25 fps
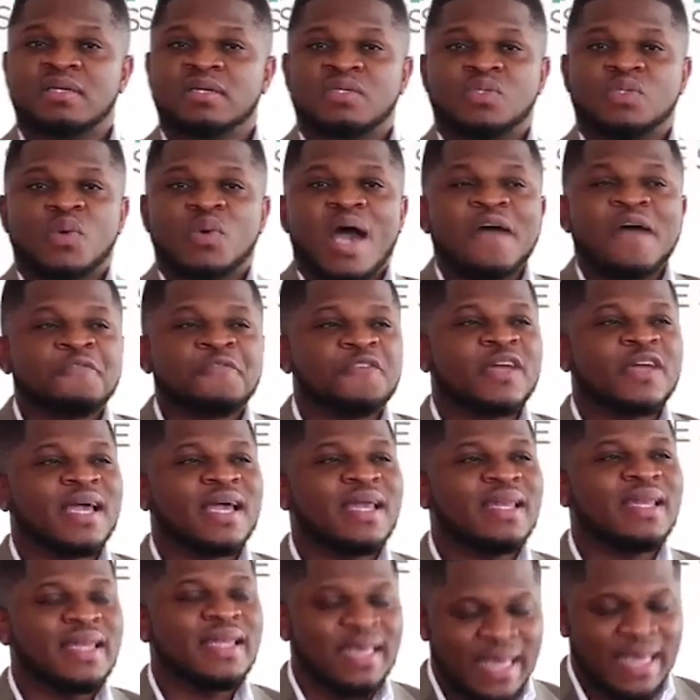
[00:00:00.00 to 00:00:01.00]
to
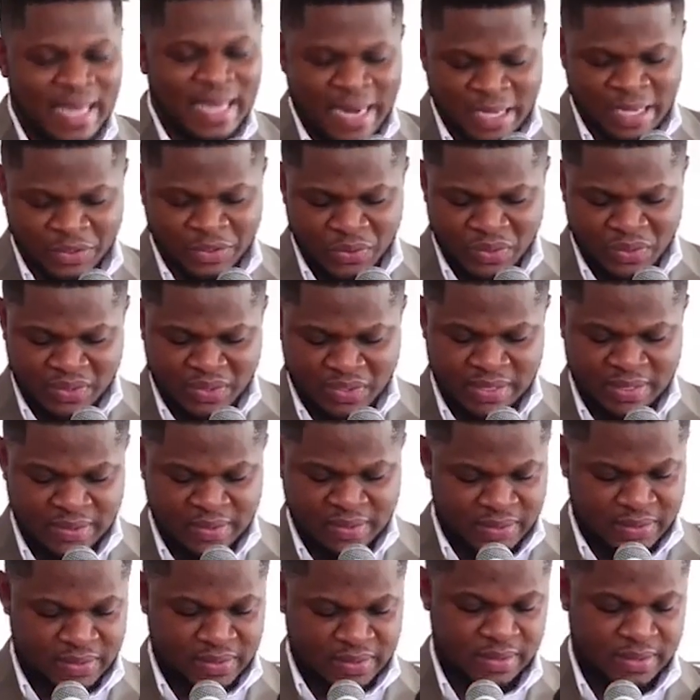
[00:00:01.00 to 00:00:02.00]
African Legal
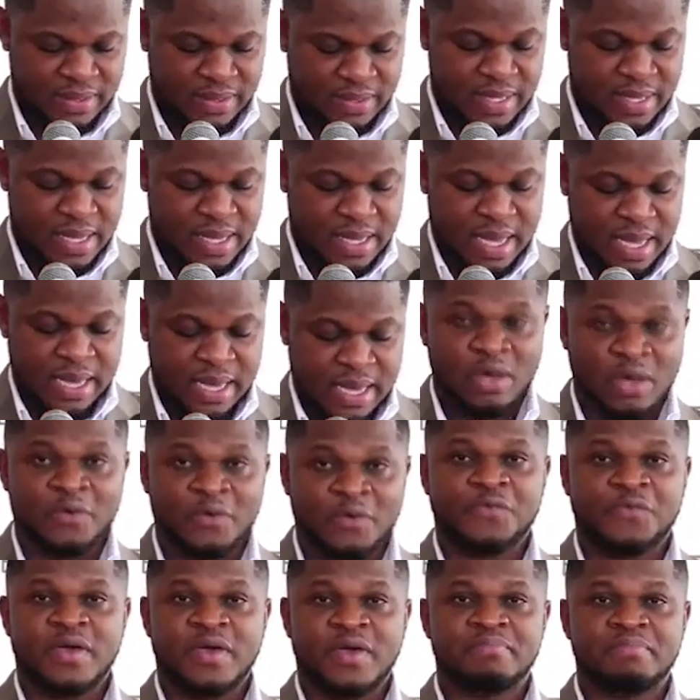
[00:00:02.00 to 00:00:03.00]
Associates, a law
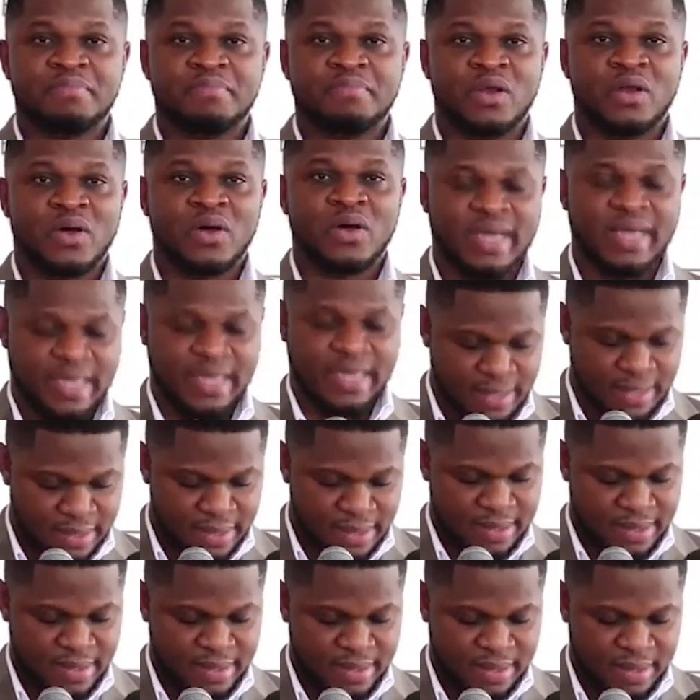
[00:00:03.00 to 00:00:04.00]
firm belonging
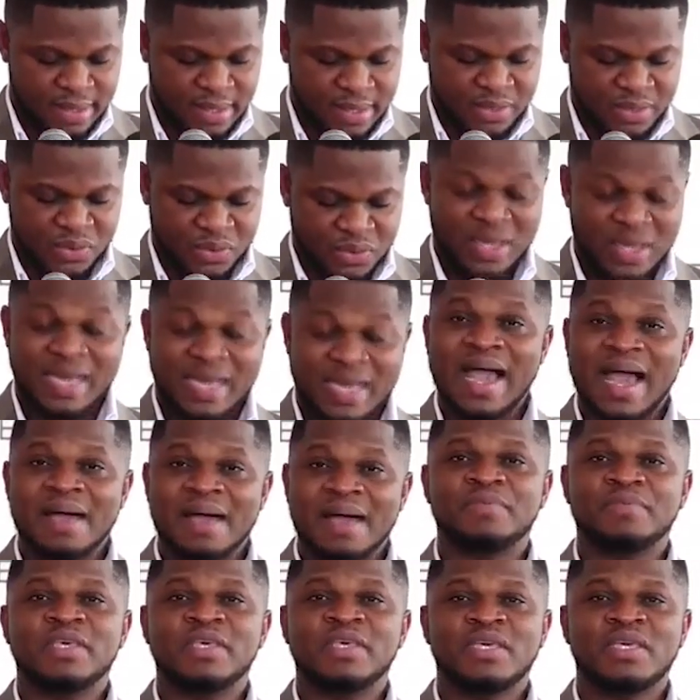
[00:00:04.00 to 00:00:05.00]
to
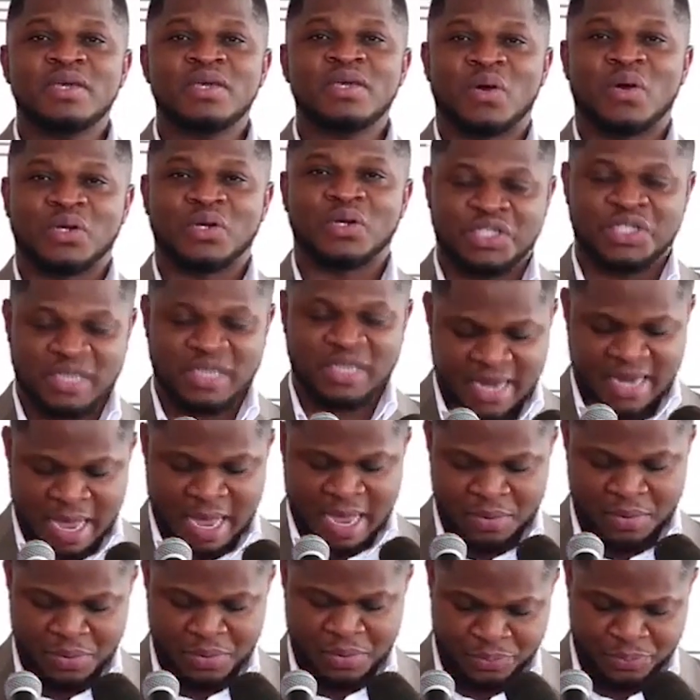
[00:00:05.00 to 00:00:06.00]
Gabi
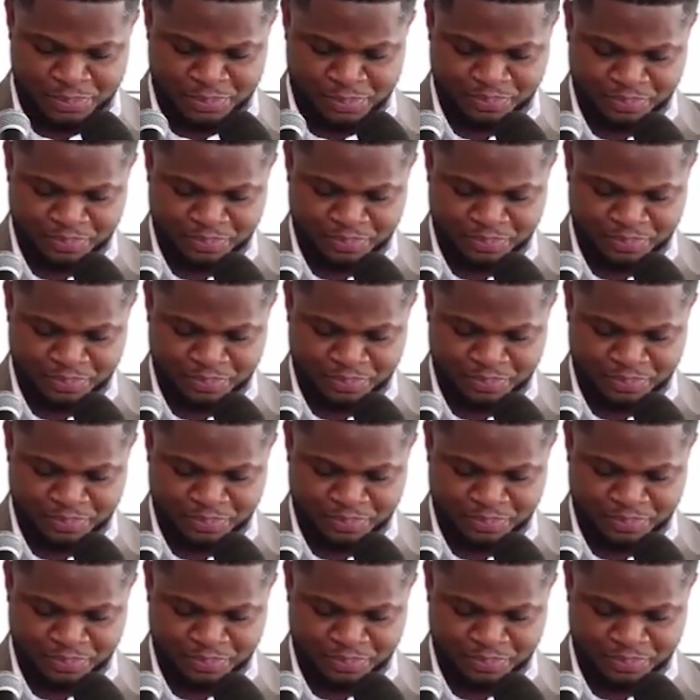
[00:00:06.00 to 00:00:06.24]
Ochredakun,